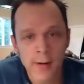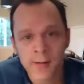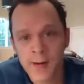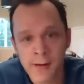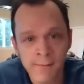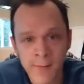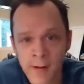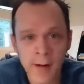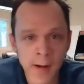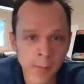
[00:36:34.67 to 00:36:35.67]
that's
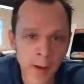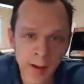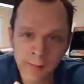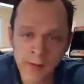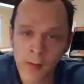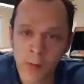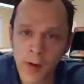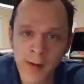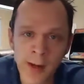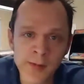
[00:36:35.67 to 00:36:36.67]
very inexpensive. It's a one
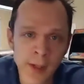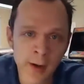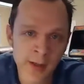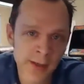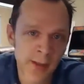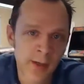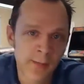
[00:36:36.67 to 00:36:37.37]
time charge.